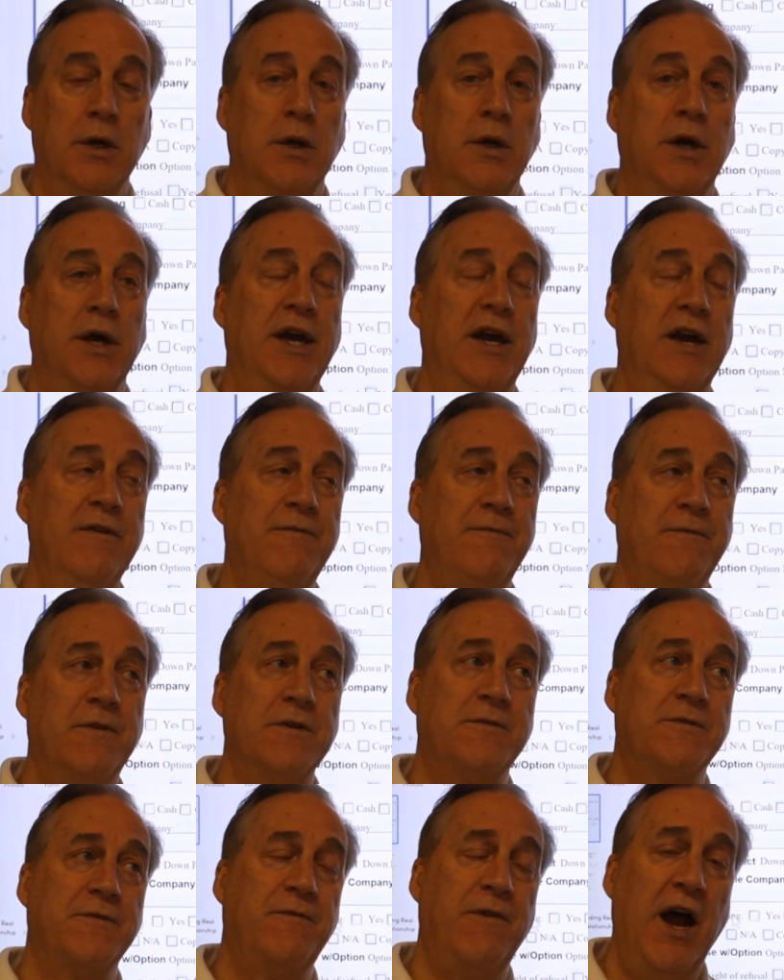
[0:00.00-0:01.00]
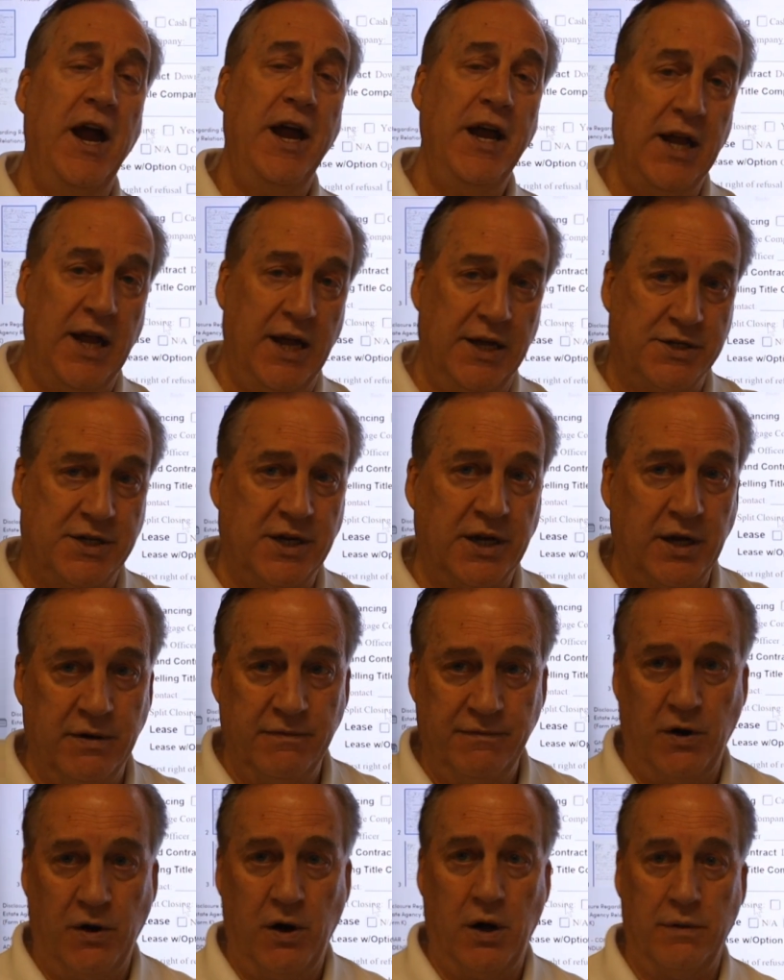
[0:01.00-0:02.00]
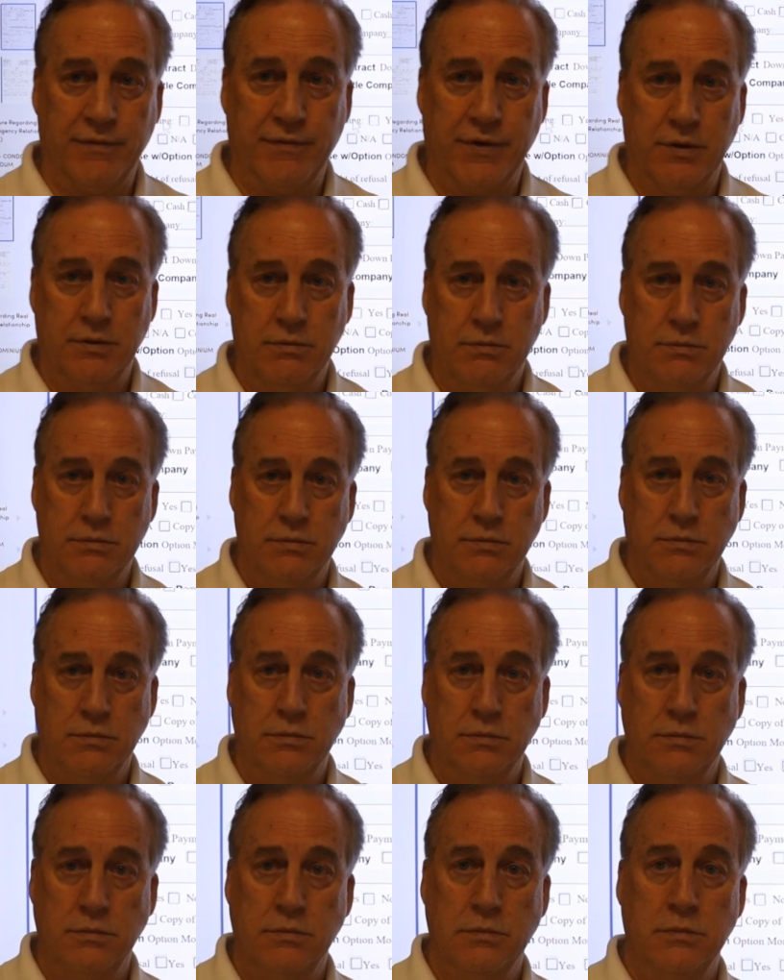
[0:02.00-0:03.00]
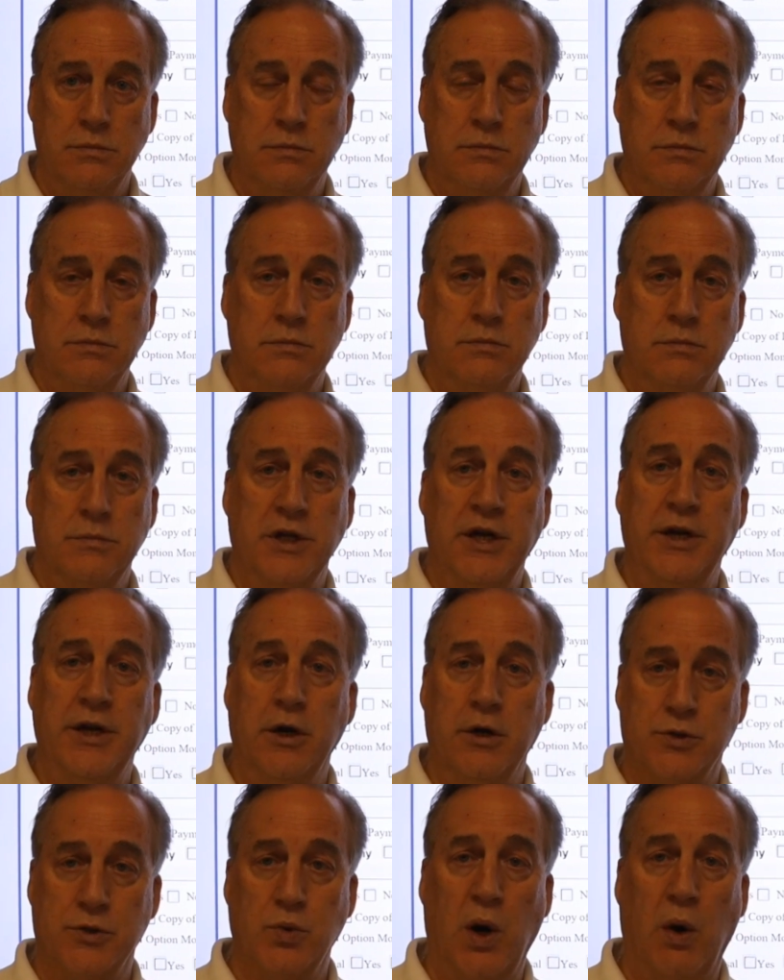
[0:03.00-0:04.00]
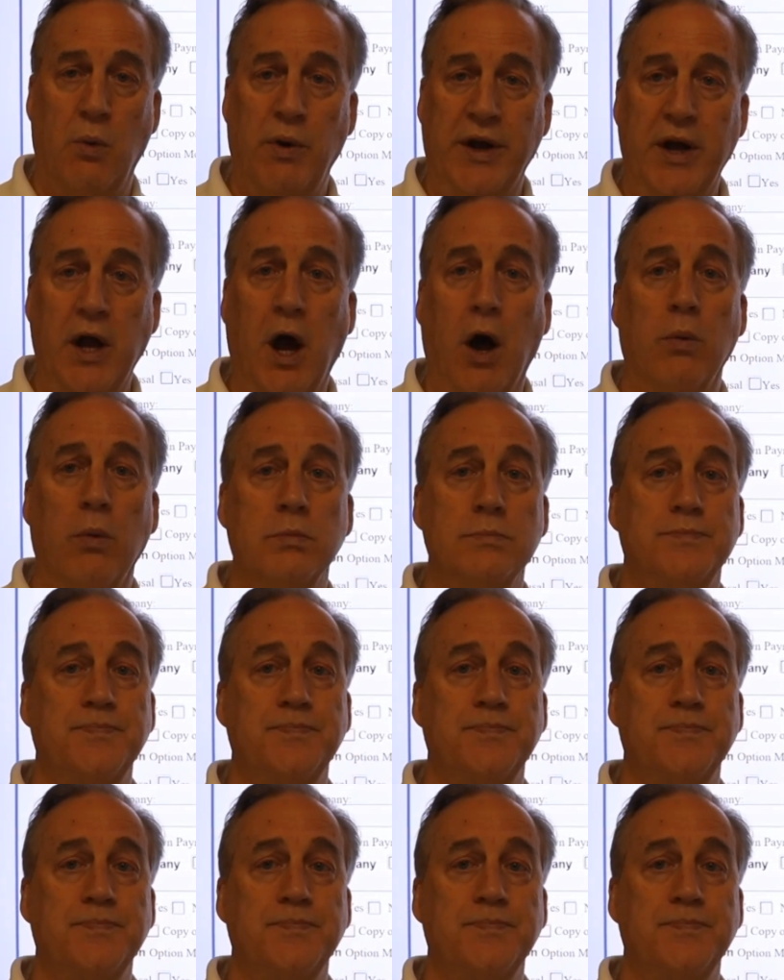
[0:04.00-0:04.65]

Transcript: If there's financing involved, then here's what we know.